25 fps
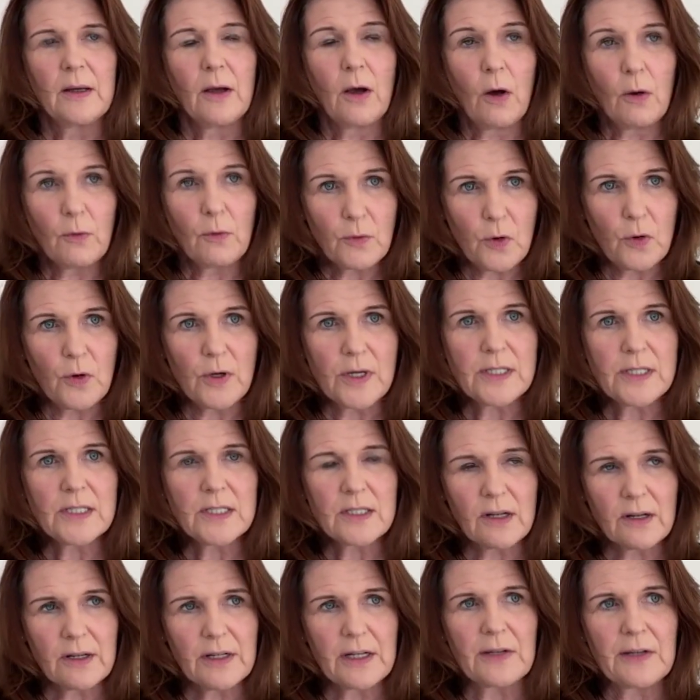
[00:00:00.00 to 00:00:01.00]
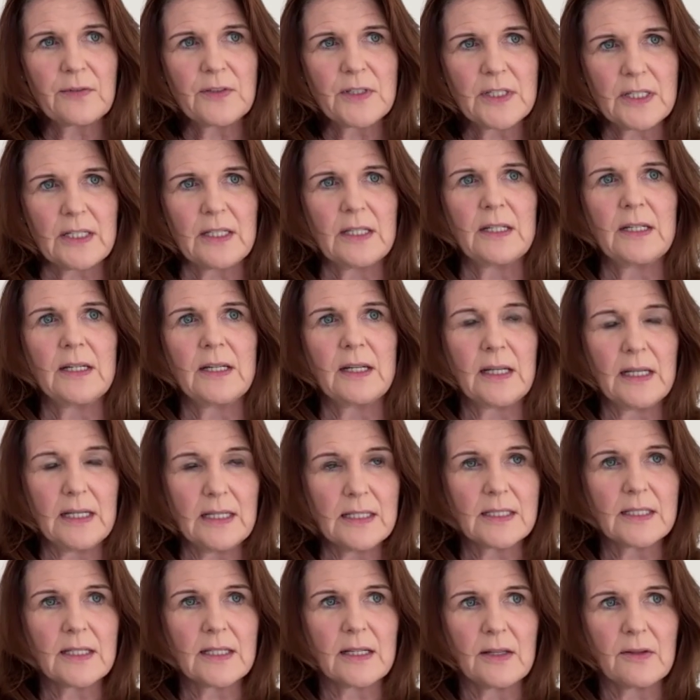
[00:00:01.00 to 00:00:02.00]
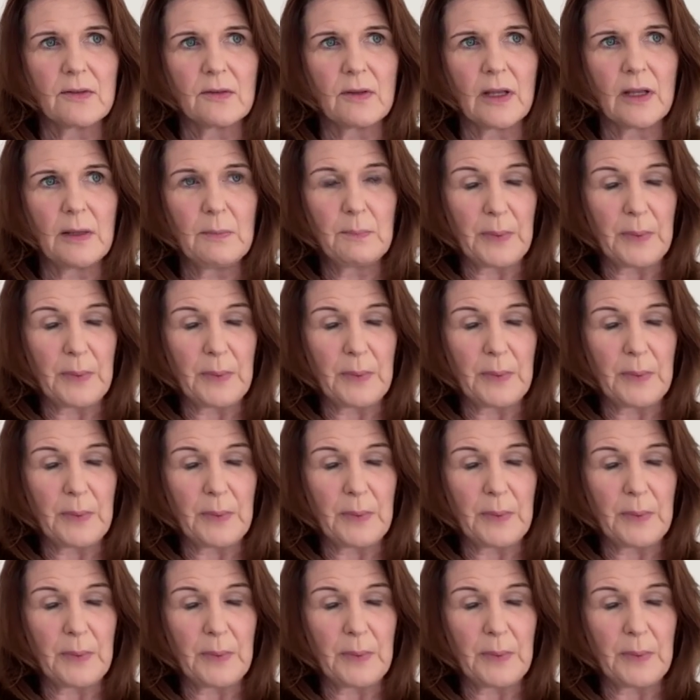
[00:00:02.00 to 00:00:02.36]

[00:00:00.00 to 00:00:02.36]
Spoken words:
Of course, RFT is a